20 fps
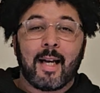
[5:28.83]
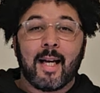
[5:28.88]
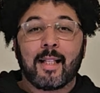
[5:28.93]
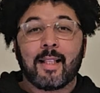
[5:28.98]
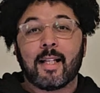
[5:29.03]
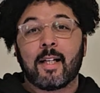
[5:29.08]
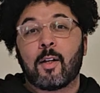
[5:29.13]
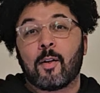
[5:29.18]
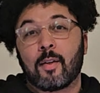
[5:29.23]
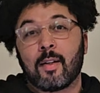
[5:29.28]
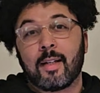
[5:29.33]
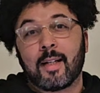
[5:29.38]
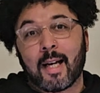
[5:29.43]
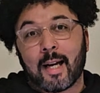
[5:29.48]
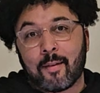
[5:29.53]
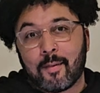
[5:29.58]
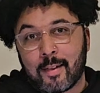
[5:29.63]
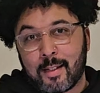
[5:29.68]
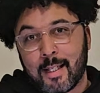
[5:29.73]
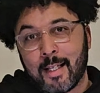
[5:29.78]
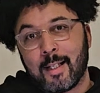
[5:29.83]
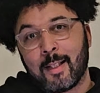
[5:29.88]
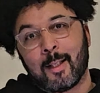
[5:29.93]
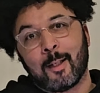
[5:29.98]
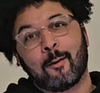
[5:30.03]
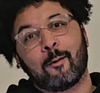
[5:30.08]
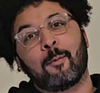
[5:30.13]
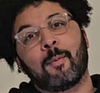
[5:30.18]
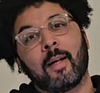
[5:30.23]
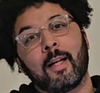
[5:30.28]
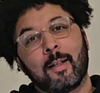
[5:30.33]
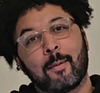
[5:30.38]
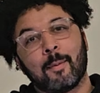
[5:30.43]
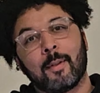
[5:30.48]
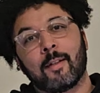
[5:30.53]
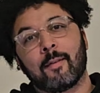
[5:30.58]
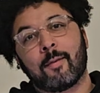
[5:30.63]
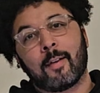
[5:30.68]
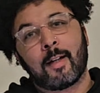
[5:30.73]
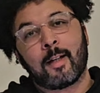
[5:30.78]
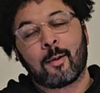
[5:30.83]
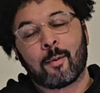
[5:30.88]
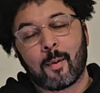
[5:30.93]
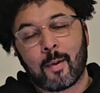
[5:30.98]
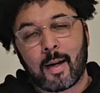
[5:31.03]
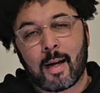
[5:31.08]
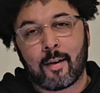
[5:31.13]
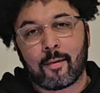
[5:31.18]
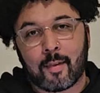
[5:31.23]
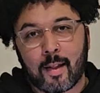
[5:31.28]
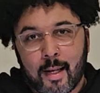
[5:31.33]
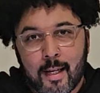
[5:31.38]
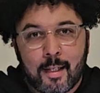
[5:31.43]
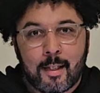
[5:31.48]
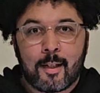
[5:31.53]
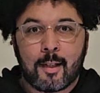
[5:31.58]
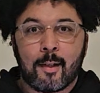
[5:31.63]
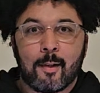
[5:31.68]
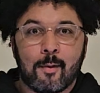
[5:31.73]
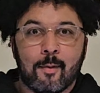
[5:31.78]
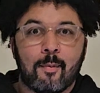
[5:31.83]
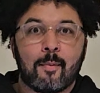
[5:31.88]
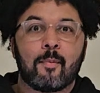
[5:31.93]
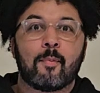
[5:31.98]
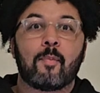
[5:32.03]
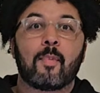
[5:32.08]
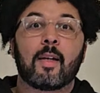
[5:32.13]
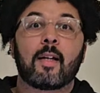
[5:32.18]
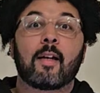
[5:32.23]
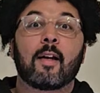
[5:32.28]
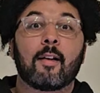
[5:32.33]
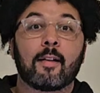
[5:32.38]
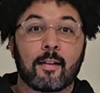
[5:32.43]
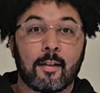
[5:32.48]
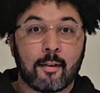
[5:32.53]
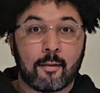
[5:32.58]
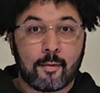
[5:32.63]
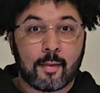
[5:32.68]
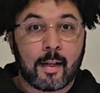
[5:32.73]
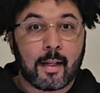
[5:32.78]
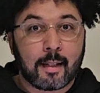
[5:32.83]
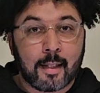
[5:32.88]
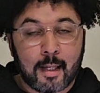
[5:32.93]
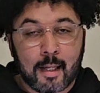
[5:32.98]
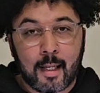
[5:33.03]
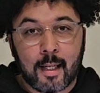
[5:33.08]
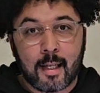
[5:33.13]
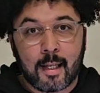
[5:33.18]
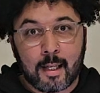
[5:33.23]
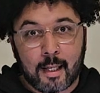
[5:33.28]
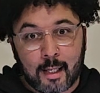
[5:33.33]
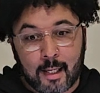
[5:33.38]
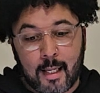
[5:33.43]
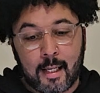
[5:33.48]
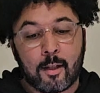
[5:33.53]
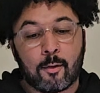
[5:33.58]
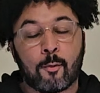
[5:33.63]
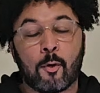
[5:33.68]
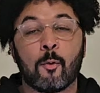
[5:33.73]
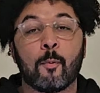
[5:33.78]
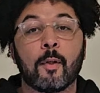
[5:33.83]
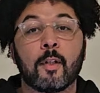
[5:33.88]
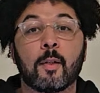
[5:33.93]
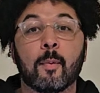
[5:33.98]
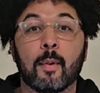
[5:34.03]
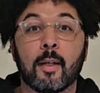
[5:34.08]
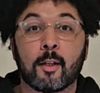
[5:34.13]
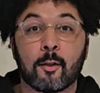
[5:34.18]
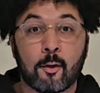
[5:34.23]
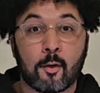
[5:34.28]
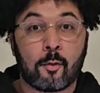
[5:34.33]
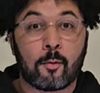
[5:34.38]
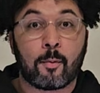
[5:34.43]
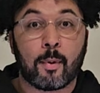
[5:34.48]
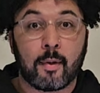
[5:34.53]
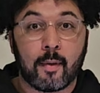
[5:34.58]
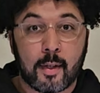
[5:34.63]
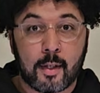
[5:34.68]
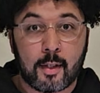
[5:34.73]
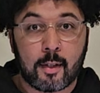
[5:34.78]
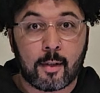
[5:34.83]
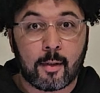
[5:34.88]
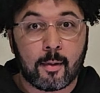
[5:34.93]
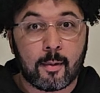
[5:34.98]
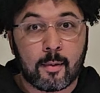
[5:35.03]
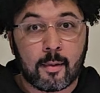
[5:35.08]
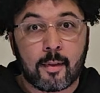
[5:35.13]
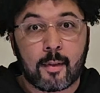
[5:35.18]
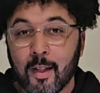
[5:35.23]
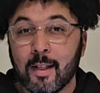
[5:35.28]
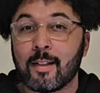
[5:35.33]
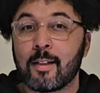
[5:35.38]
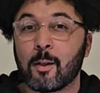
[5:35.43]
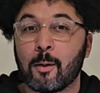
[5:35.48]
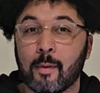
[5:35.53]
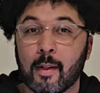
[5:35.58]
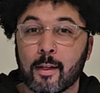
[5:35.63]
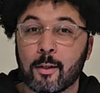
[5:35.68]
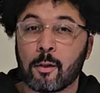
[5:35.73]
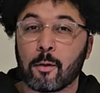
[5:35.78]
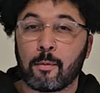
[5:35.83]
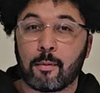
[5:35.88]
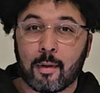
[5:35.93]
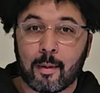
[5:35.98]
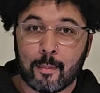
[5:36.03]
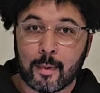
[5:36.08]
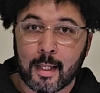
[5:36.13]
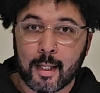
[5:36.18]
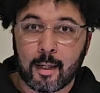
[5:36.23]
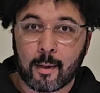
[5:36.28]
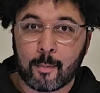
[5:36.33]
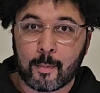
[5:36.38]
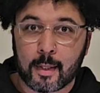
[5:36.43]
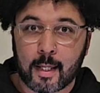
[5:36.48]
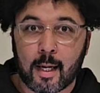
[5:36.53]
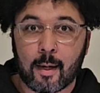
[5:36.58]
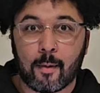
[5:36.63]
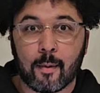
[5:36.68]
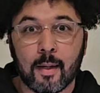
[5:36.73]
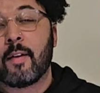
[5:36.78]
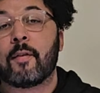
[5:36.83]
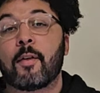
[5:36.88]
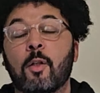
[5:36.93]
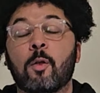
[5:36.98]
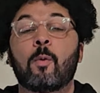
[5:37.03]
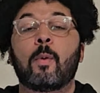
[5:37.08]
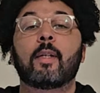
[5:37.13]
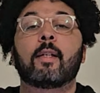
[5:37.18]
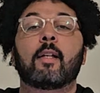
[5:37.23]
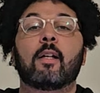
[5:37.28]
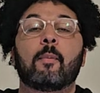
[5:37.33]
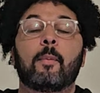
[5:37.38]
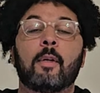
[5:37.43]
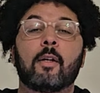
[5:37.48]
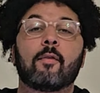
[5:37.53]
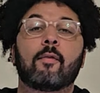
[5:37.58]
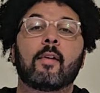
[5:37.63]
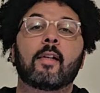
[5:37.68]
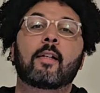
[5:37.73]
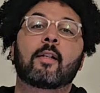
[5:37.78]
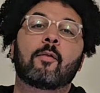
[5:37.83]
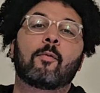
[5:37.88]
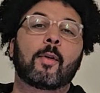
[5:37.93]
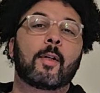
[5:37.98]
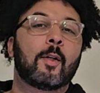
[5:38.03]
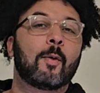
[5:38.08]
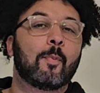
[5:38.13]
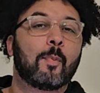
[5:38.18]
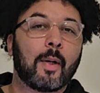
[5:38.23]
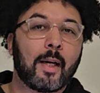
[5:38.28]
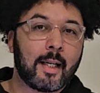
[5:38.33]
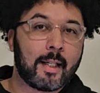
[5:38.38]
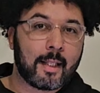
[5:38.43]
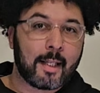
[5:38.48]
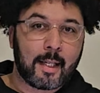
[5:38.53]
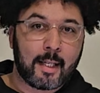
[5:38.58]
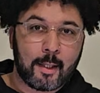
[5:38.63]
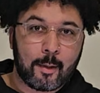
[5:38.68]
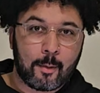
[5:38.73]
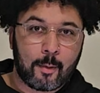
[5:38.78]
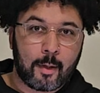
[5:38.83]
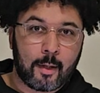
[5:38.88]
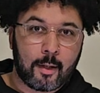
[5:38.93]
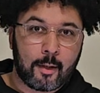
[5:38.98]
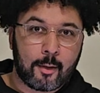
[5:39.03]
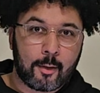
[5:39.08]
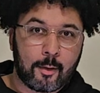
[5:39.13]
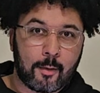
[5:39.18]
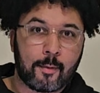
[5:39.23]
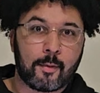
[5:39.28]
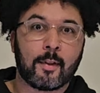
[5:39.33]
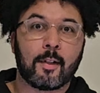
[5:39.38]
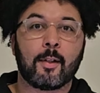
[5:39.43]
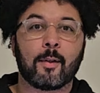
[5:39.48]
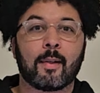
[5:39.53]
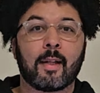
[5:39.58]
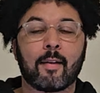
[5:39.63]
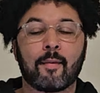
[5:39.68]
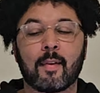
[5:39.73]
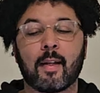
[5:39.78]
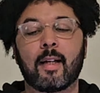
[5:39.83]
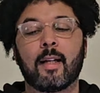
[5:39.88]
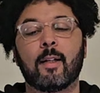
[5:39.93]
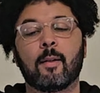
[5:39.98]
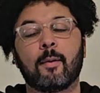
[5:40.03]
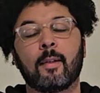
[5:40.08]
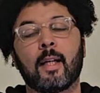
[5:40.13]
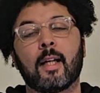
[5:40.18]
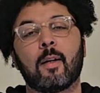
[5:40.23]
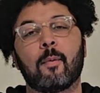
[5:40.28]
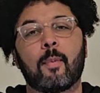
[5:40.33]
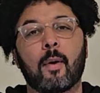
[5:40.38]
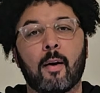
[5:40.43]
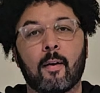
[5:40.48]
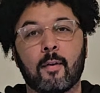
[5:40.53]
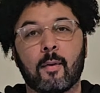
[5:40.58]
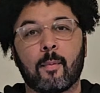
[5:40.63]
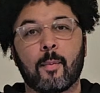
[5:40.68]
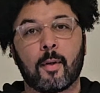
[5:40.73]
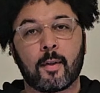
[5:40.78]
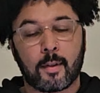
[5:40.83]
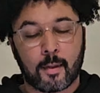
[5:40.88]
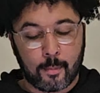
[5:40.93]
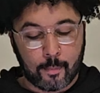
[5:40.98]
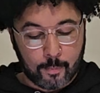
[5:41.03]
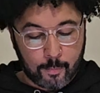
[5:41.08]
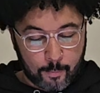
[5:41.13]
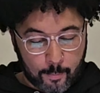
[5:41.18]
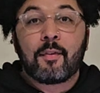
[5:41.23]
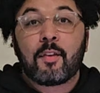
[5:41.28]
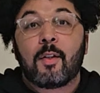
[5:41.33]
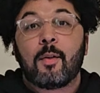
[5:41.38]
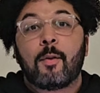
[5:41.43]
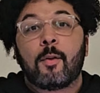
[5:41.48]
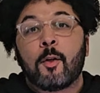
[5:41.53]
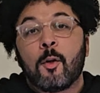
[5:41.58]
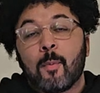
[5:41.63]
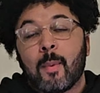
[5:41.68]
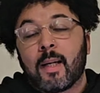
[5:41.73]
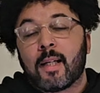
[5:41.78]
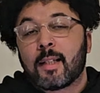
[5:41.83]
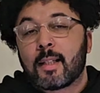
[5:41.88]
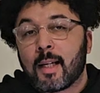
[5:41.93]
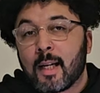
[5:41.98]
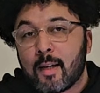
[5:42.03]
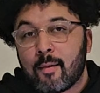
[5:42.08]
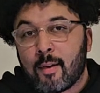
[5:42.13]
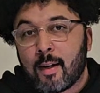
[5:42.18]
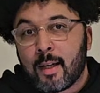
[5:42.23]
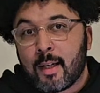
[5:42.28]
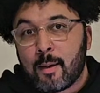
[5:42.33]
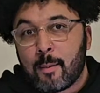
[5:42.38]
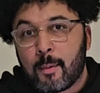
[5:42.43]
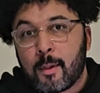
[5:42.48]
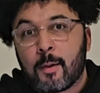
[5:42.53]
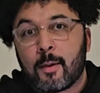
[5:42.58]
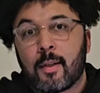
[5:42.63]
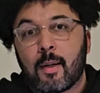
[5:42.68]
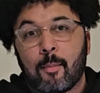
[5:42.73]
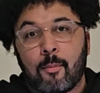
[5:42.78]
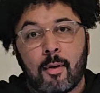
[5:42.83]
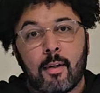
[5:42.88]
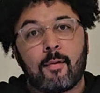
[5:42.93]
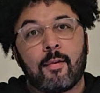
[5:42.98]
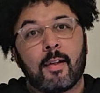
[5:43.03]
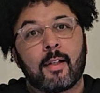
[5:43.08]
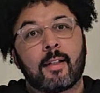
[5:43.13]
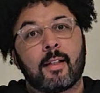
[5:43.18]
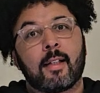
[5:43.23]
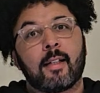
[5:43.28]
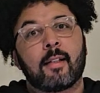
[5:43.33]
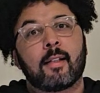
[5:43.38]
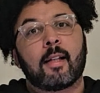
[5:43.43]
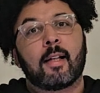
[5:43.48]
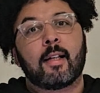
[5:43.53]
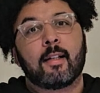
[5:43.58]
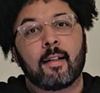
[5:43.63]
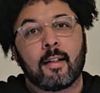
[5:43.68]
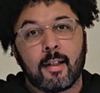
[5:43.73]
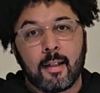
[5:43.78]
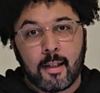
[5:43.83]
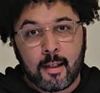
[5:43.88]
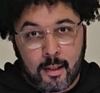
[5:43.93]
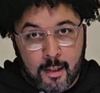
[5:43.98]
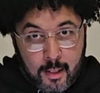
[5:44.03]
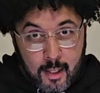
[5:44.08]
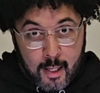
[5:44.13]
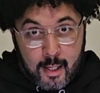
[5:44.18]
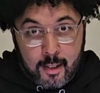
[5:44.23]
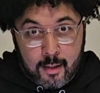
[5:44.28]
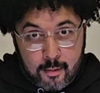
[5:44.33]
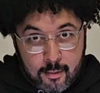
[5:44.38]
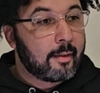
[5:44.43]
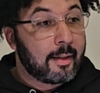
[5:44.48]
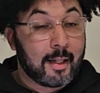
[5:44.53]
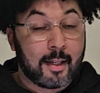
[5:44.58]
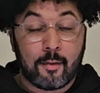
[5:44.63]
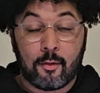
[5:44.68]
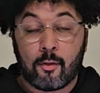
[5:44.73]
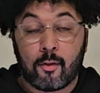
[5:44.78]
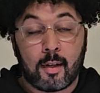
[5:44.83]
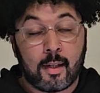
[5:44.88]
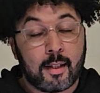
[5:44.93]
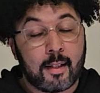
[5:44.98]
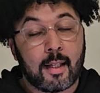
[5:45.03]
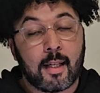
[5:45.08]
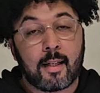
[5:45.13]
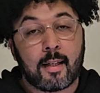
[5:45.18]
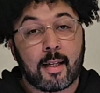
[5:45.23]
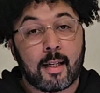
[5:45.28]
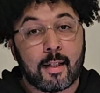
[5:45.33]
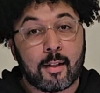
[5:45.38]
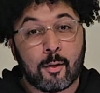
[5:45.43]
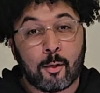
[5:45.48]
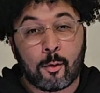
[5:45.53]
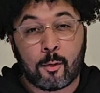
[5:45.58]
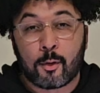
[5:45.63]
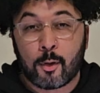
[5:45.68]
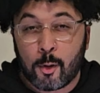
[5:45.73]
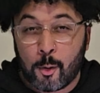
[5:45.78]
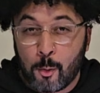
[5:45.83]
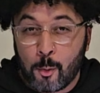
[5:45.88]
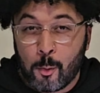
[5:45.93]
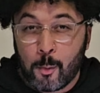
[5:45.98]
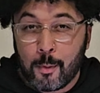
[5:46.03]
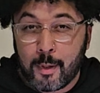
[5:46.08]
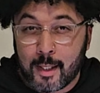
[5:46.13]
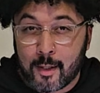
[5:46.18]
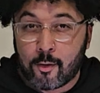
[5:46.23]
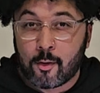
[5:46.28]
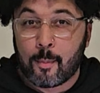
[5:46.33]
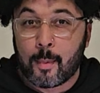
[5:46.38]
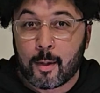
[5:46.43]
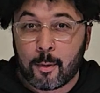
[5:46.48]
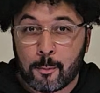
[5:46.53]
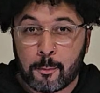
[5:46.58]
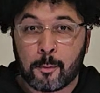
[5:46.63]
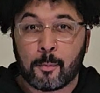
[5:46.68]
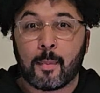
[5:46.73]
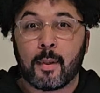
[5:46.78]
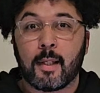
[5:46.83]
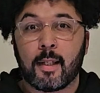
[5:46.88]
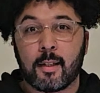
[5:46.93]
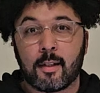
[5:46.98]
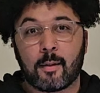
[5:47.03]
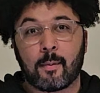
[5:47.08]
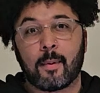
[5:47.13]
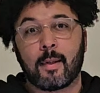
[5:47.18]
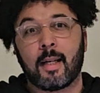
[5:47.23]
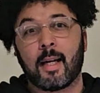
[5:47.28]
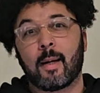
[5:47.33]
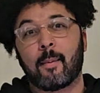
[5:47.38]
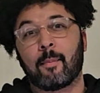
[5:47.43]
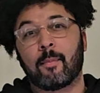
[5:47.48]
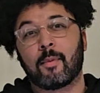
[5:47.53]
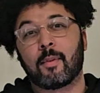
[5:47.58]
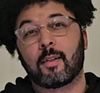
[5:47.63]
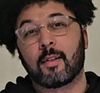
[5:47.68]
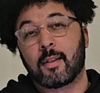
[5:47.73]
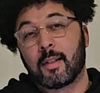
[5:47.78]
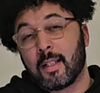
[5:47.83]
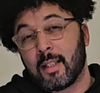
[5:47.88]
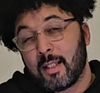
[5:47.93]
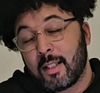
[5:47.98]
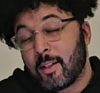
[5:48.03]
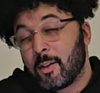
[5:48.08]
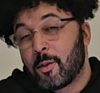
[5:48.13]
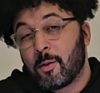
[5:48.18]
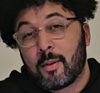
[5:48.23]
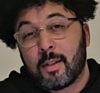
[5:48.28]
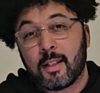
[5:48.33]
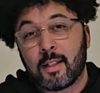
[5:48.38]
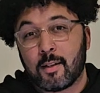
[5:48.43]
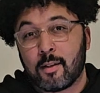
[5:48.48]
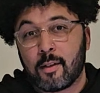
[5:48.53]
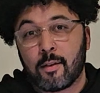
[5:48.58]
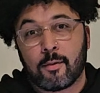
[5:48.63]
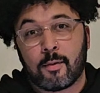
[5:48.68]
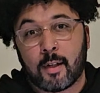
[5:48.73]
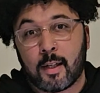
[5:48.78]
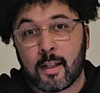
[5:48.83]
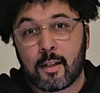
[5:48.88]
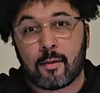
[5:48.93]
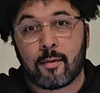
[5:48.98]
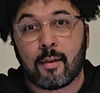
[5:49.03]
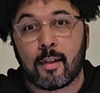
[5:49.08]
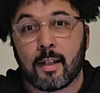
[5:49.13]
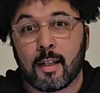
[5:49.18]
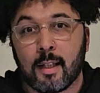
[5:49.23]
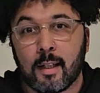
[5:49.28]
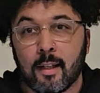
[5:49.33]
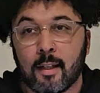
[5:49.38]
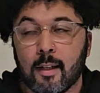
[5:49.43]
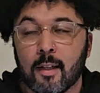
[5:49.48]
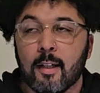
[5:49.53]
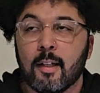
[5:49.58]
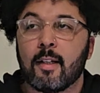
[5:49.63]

And they couldn't guarantee that the replacement device won't have that issue because of the fact that it is rumored to be a software issue. Until that software update comes out, there is always going to be a risk of when you buy the Kindle ColorSoft, you'll have that little yellow bar at the bottom. If you do manage to get around it with the temporary fixes, then yay. Like I've already said, it's not too detrimental for me, so I am still enjoying the device really.